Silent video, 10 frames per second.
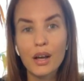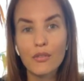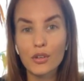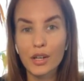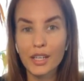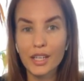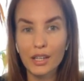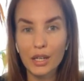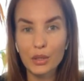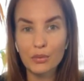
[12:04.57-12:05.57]
for any
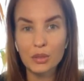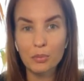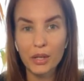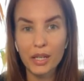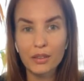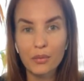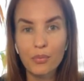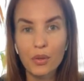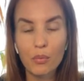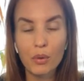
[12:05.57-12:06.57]
kind of spread
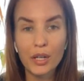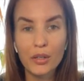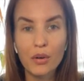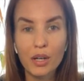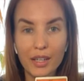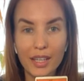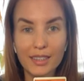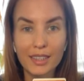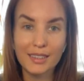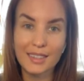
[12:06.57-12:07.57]
where you are
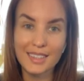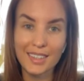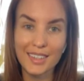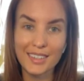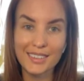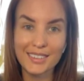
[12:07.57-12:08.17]
getting this card,